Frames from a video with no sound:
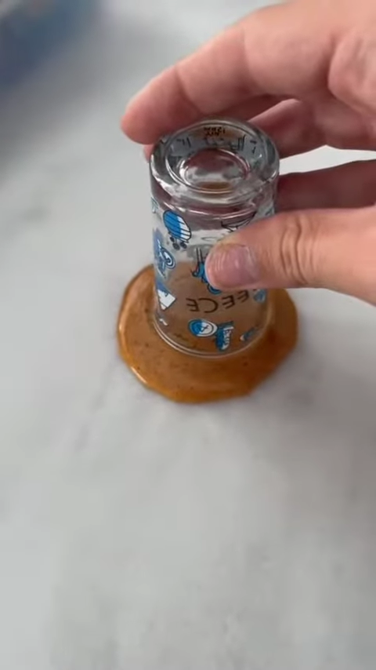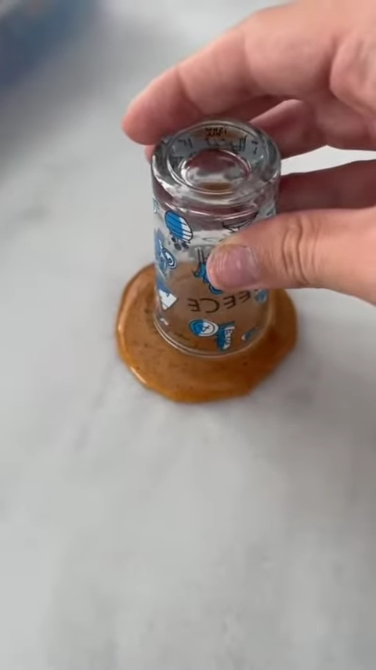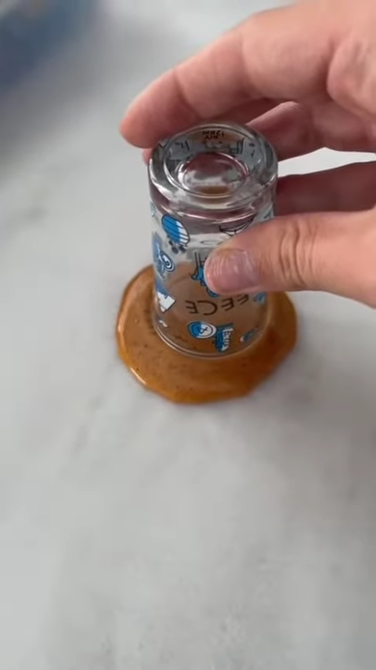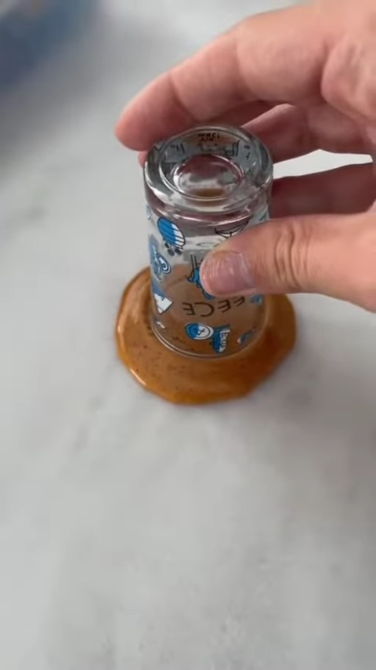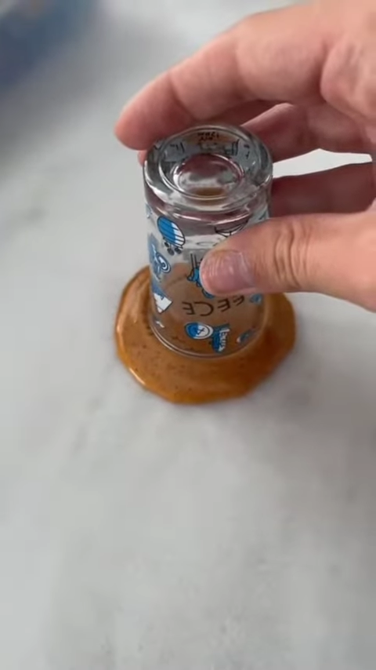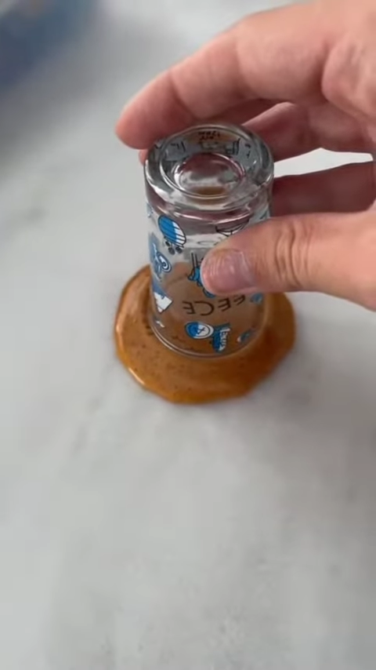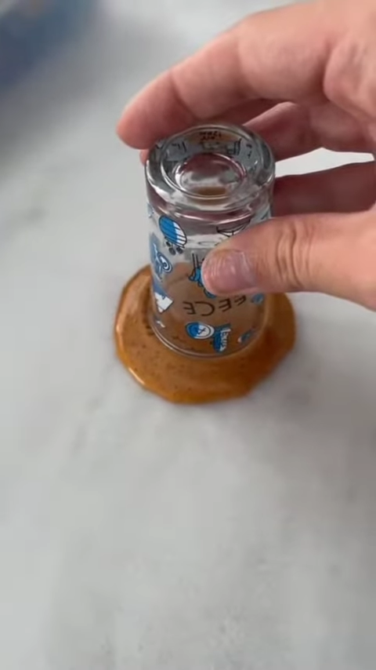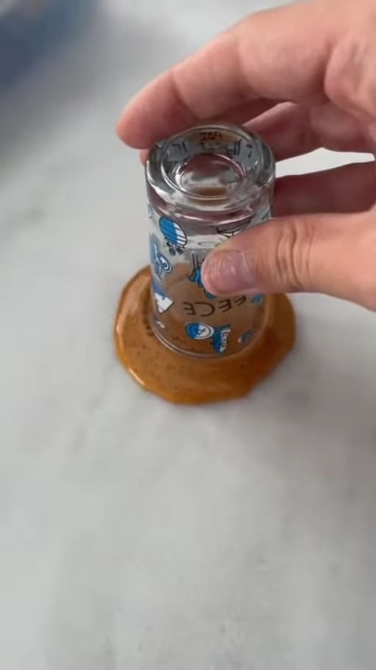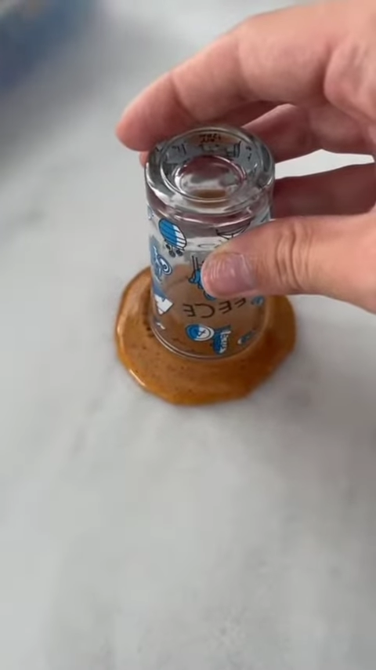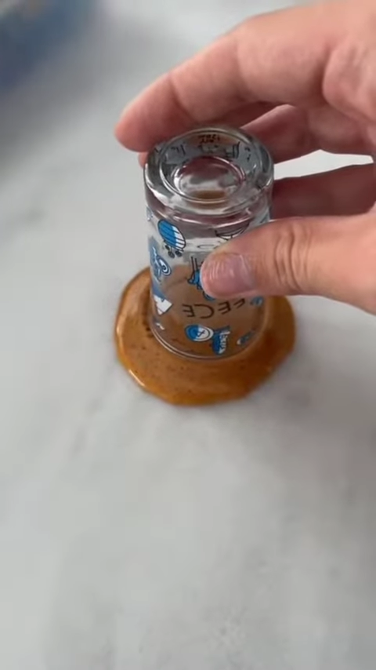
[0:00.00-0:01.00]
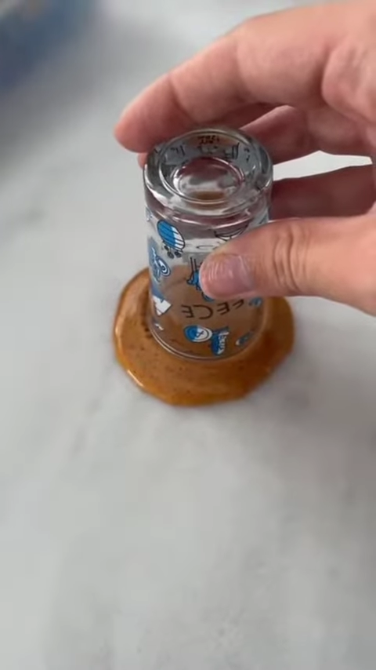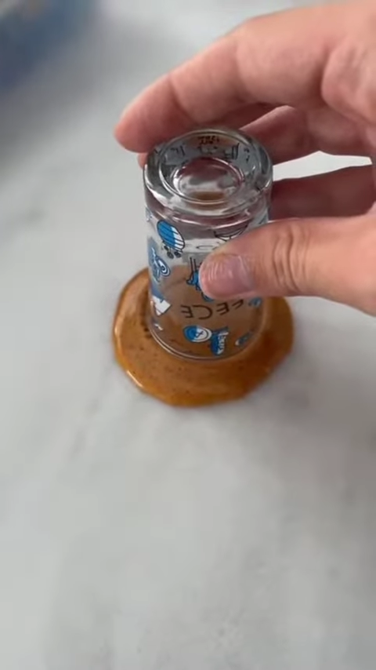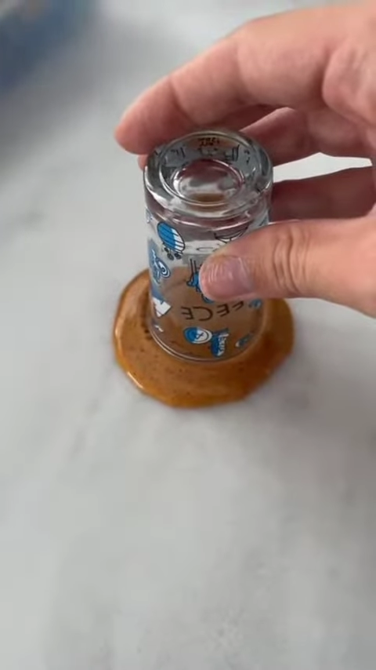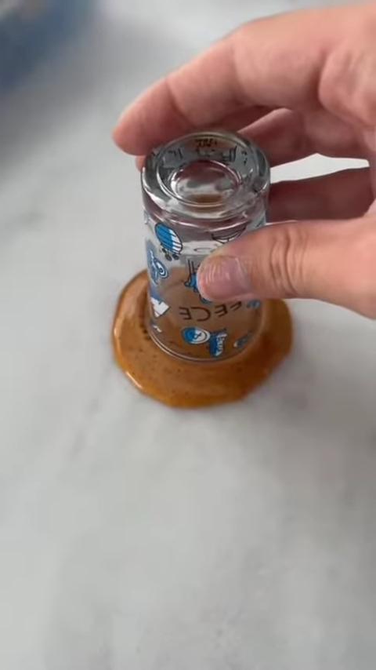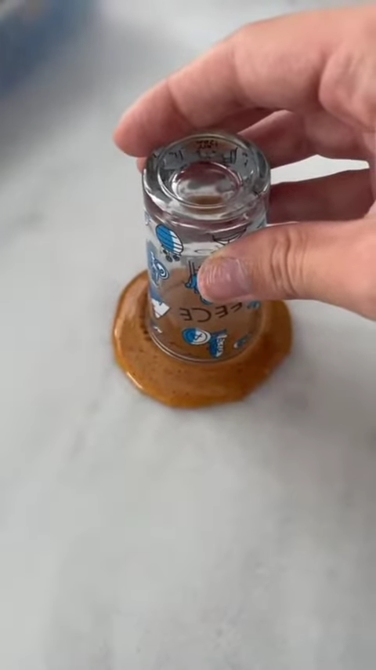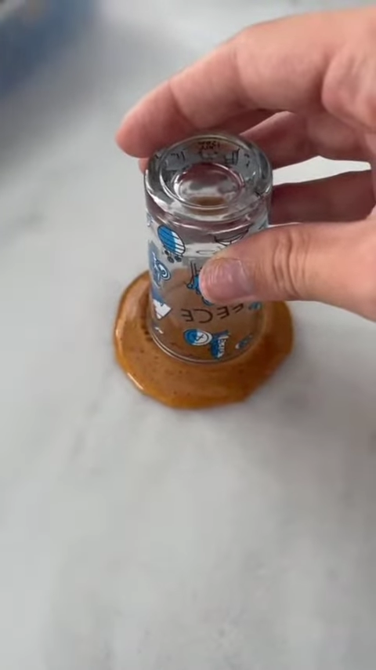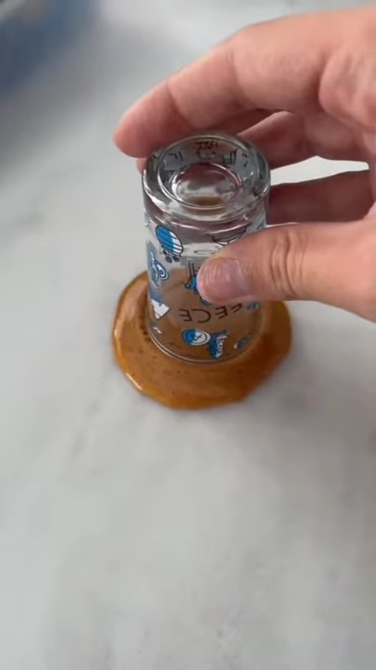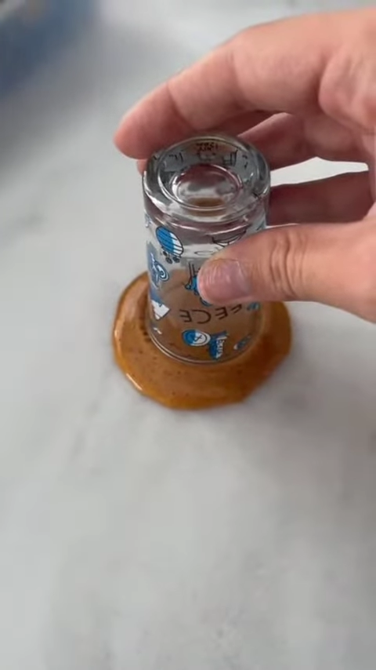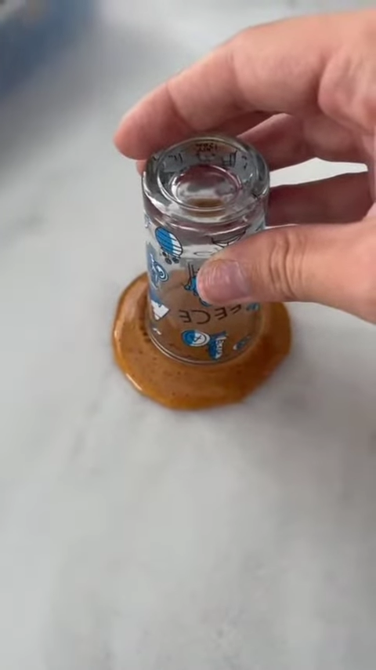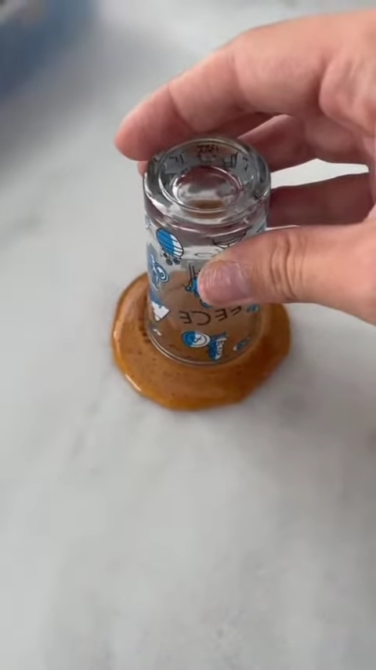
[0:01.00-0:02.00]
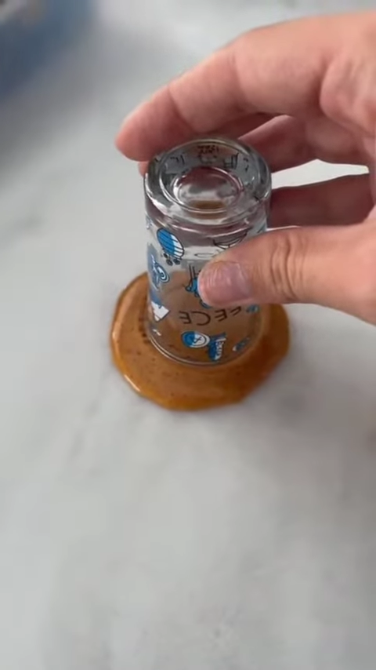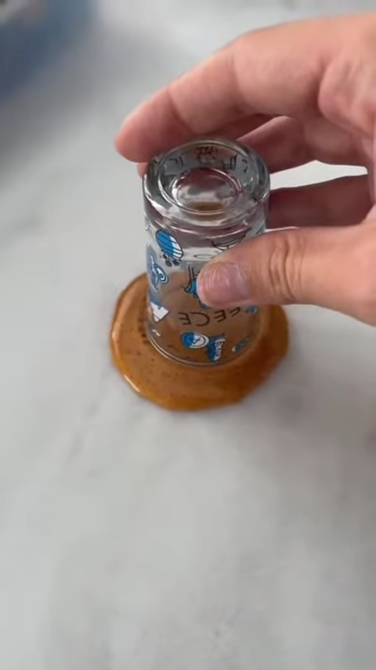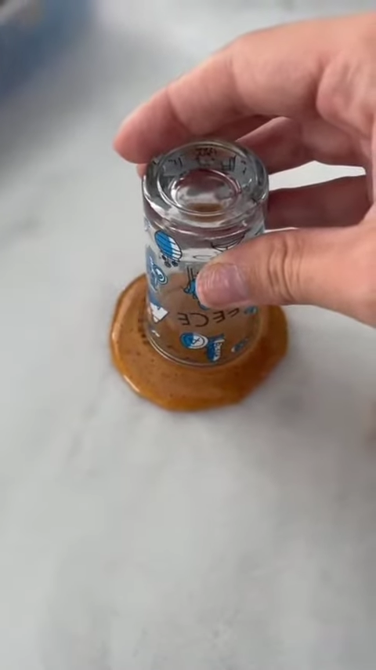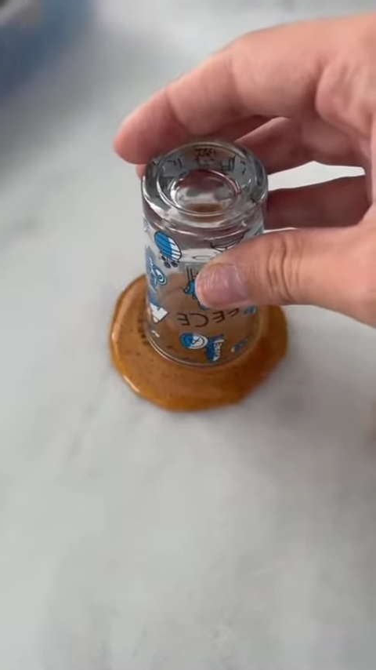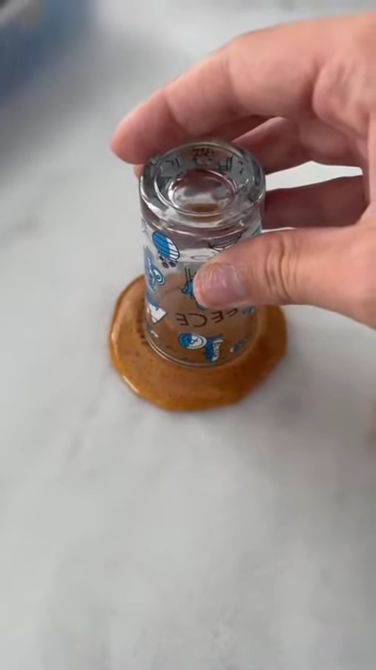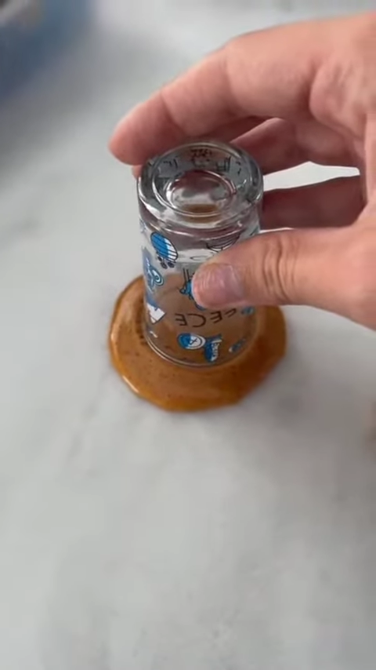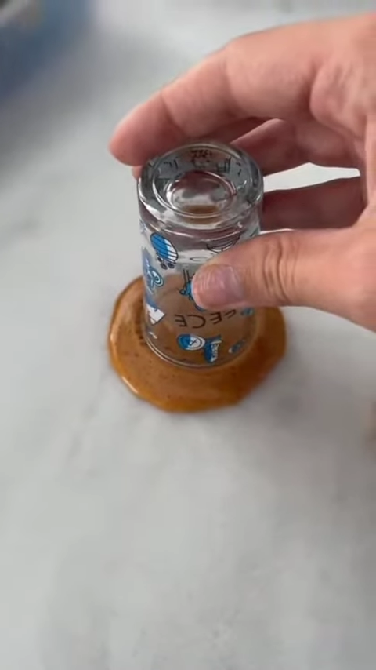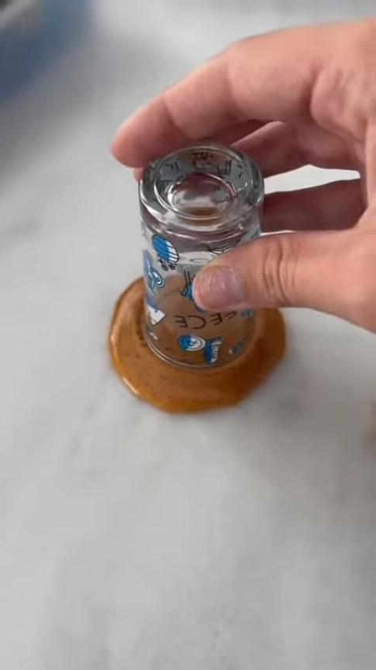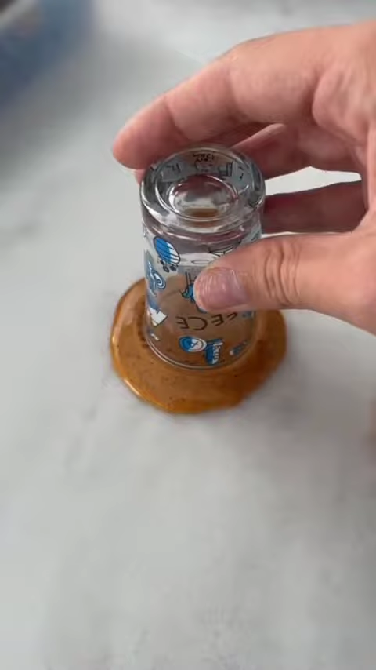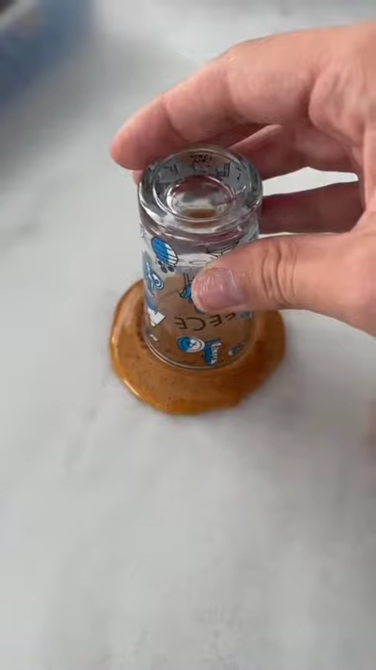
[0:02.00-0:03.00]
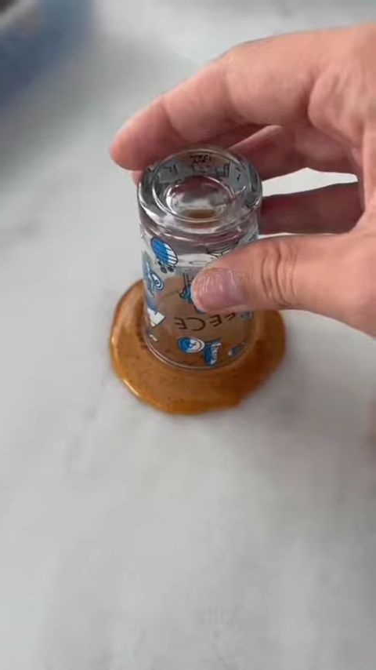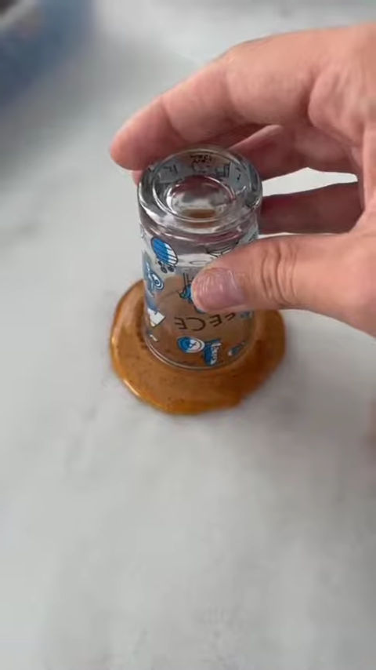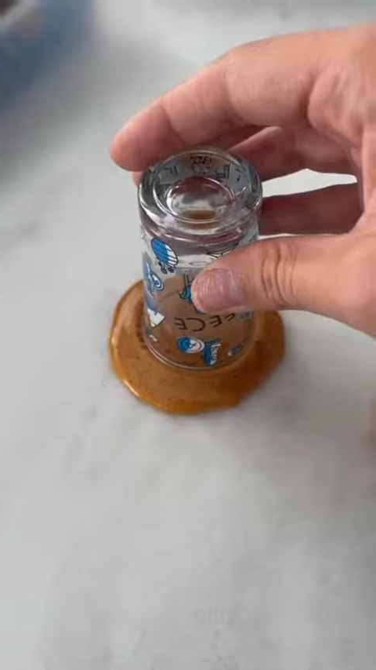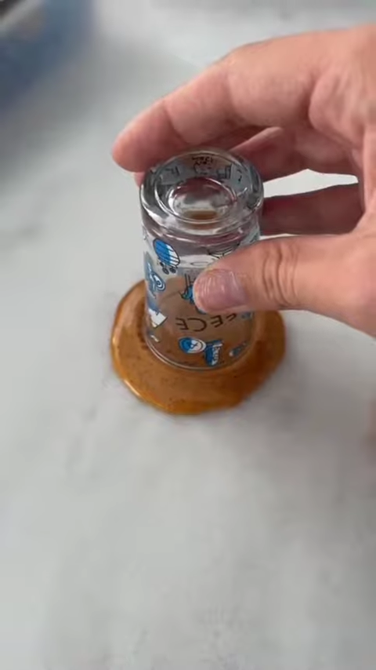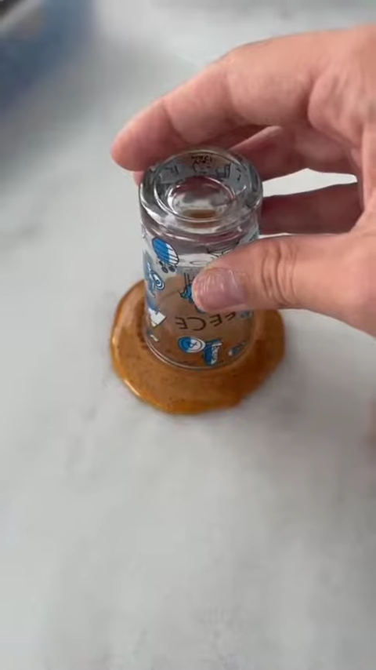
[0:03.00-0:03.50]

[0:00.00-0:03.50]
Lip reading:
[unreadable: no face in view]